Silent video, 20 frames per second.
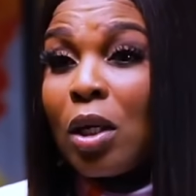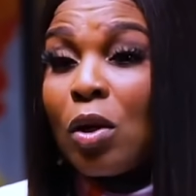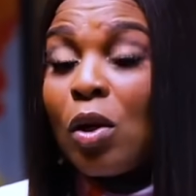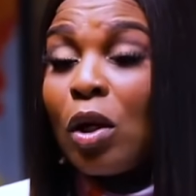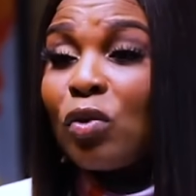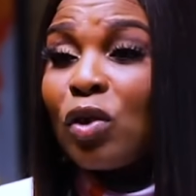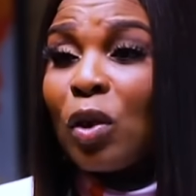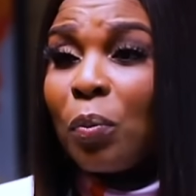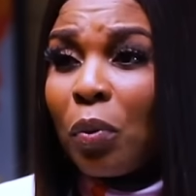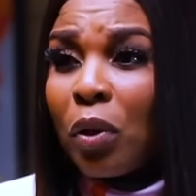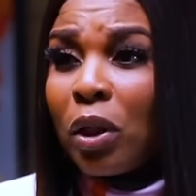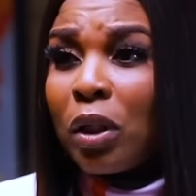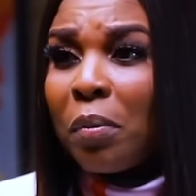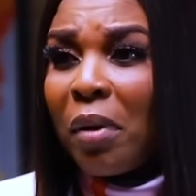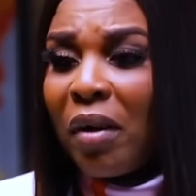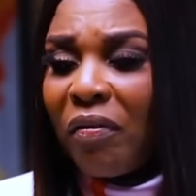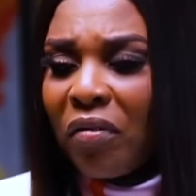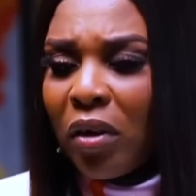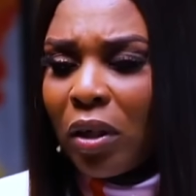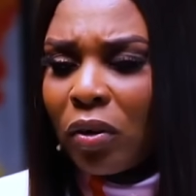It got to a
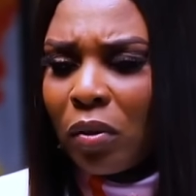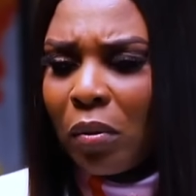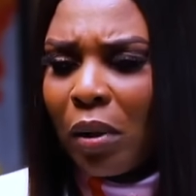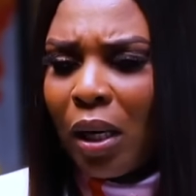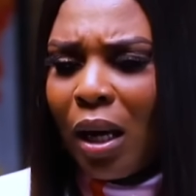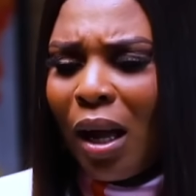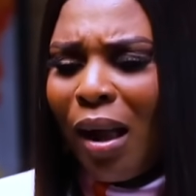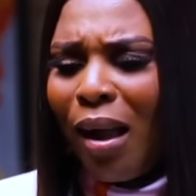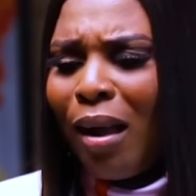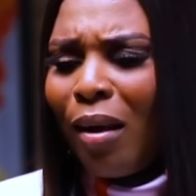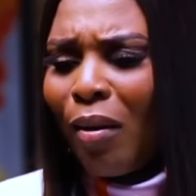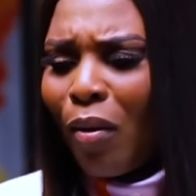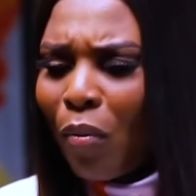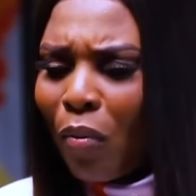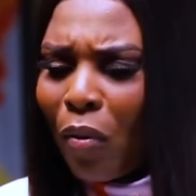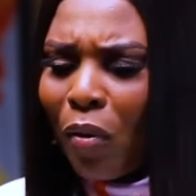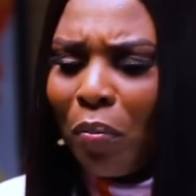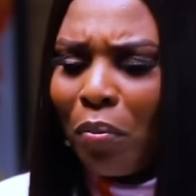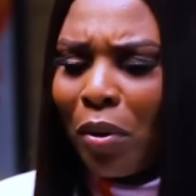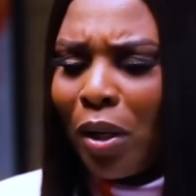point, my friends were like,
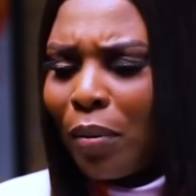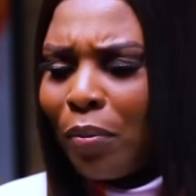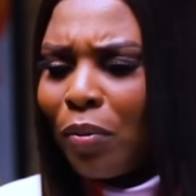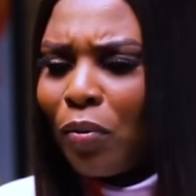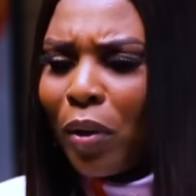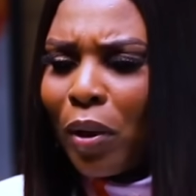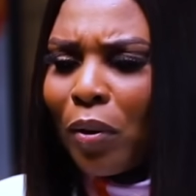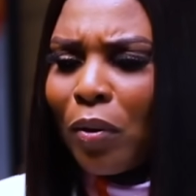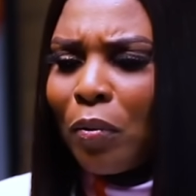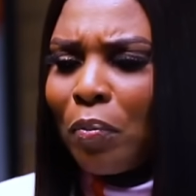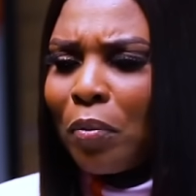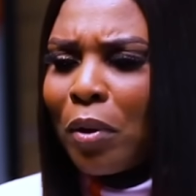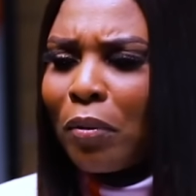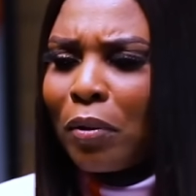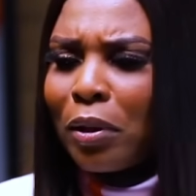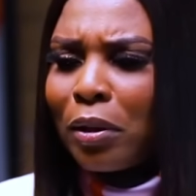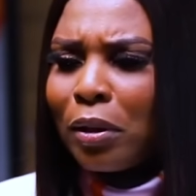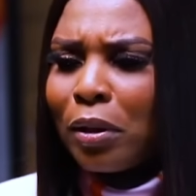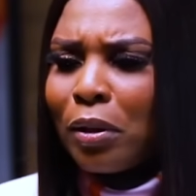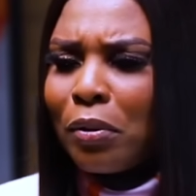oh, my babe, wake up
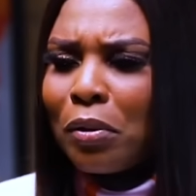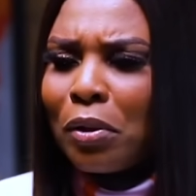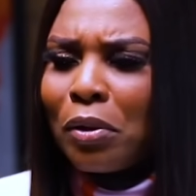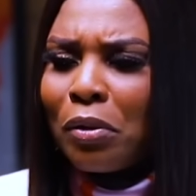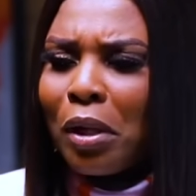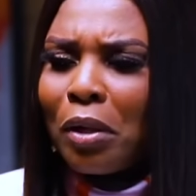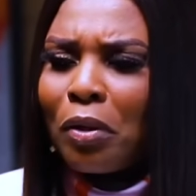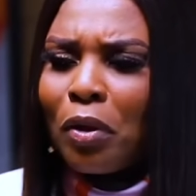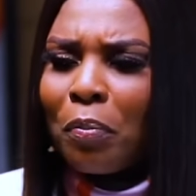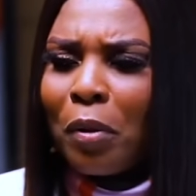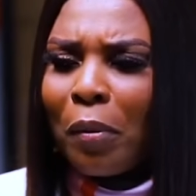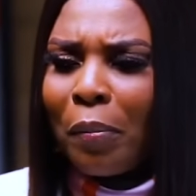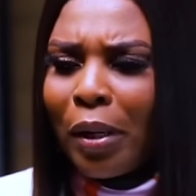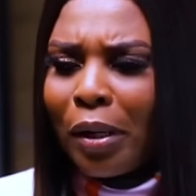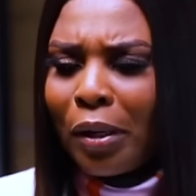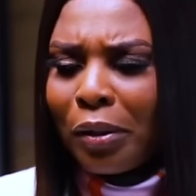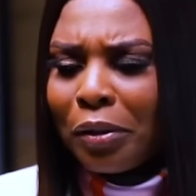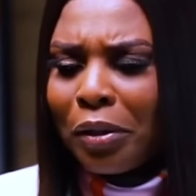now, waiting to worry you and your papa.